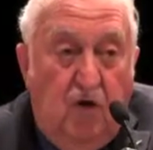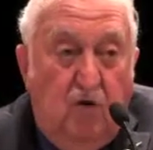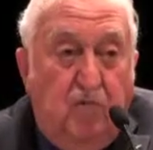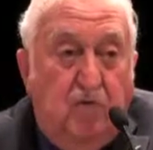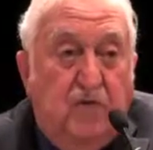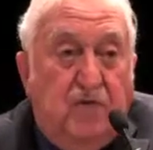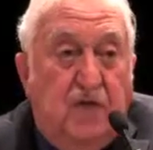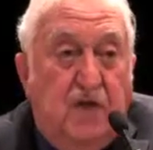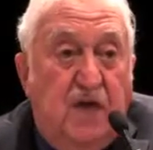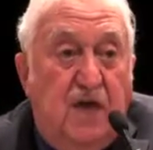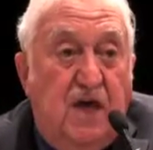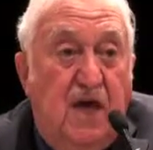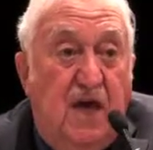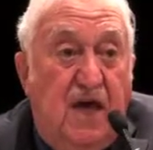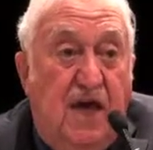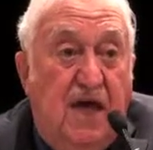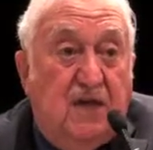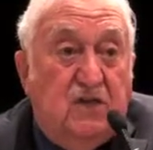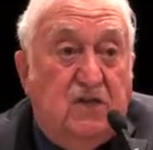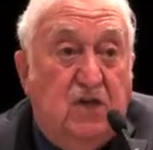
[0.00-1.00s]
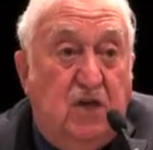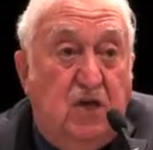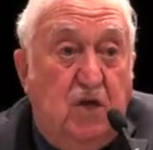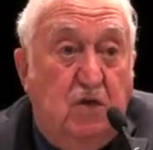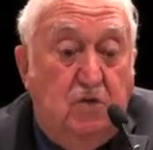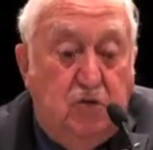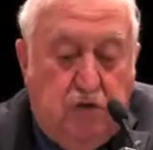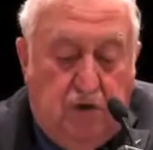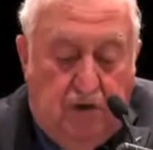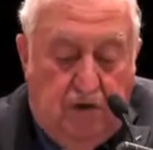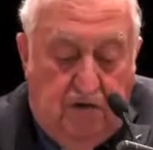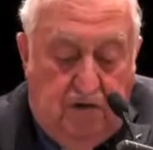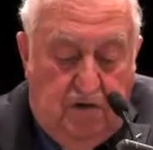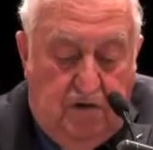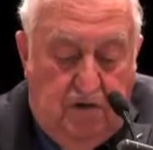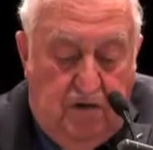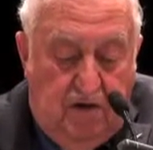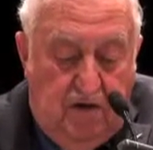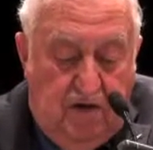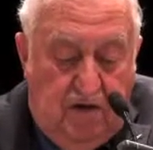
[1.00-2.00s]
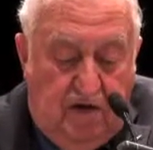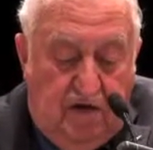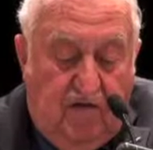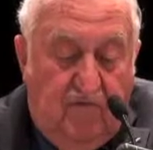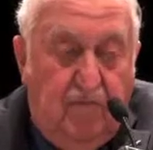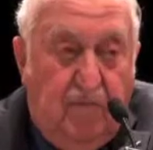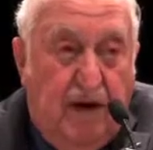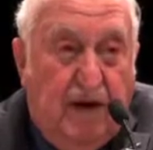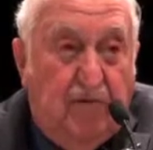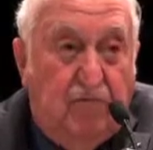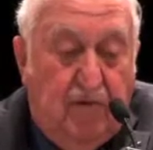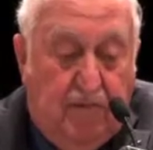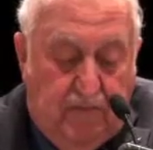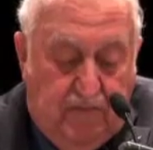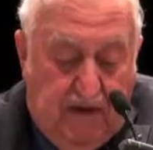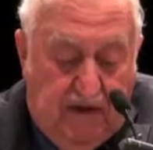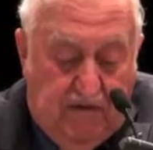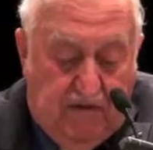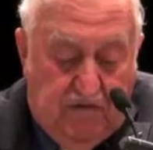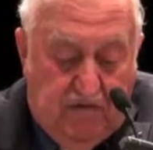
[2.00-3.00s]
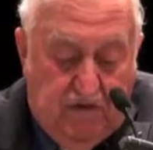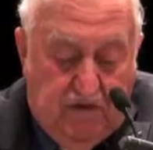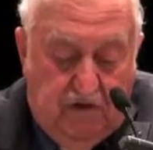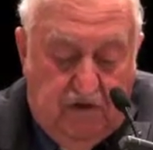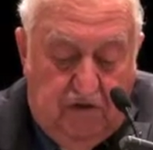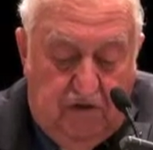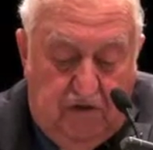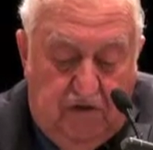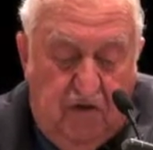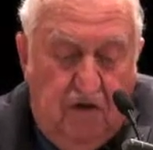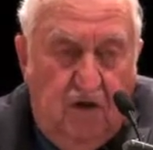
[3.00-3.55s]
with the execution of bankrupt debtors.